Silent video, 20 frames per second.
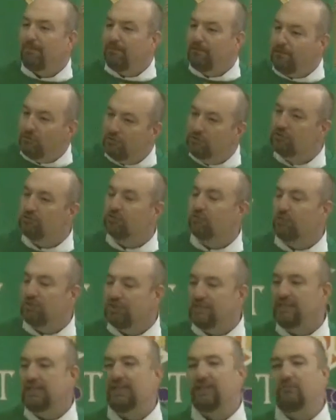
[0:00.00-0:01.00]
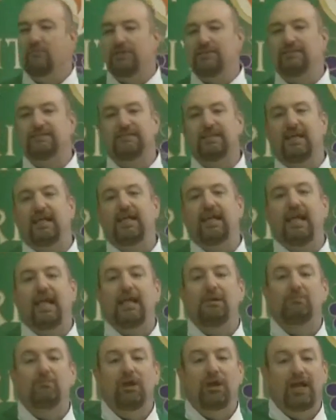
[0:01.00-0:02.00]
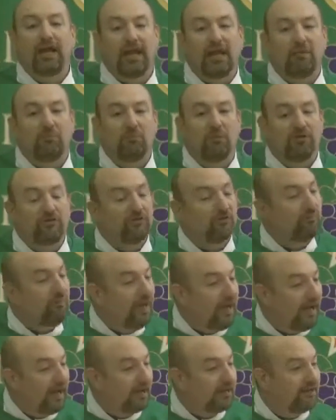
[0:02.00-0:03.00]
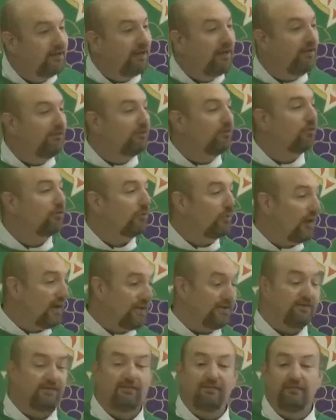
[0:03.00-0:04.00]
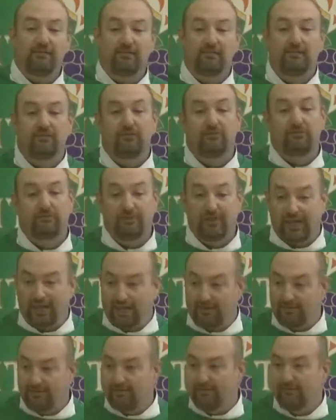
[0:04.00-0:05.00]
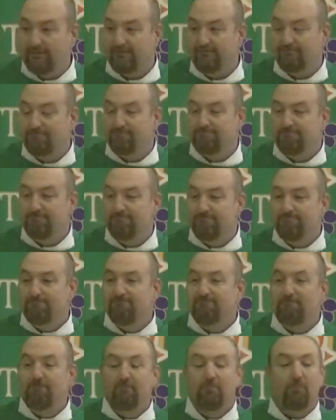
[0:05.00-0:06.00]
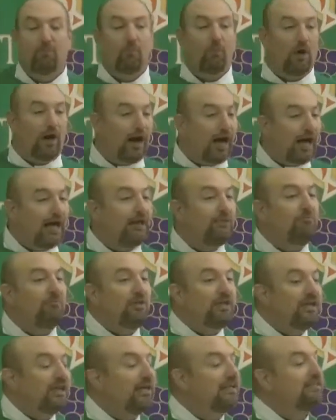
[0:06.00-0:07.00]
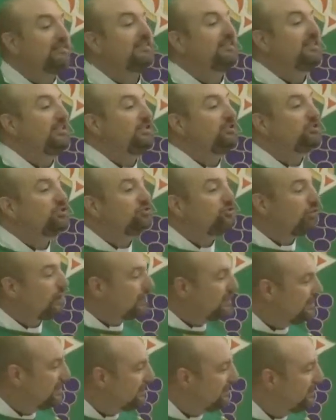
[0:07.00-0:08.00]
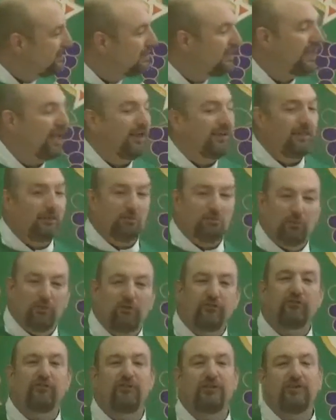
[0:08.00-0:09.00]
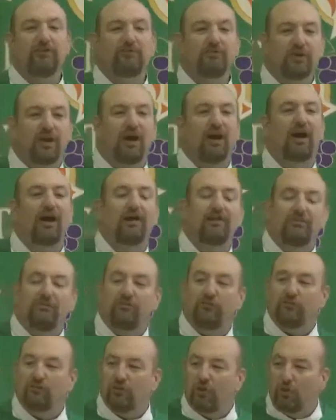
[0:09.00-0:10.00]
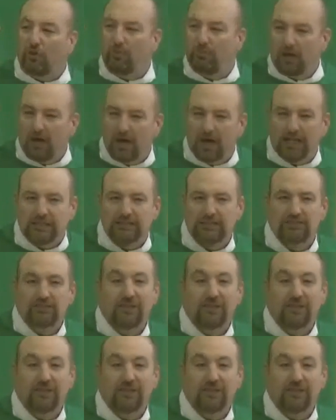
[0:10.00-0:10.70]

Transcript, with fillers: Usually we say Abraham was a man of great faith. Why? Because he trusted in the mercy of God so much